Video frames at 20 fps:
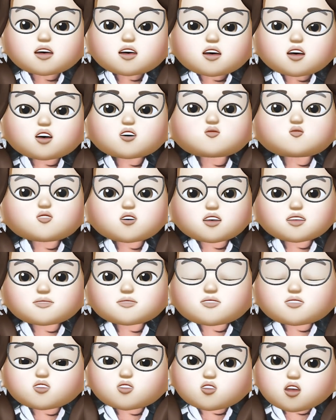Now what is
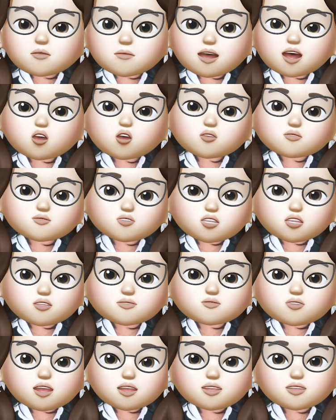the drawback of
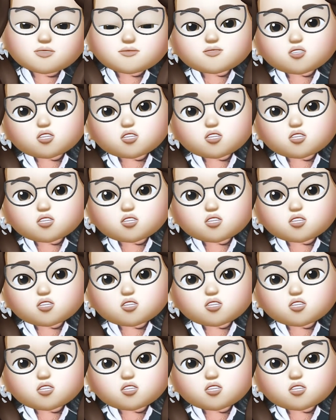TF-IDF?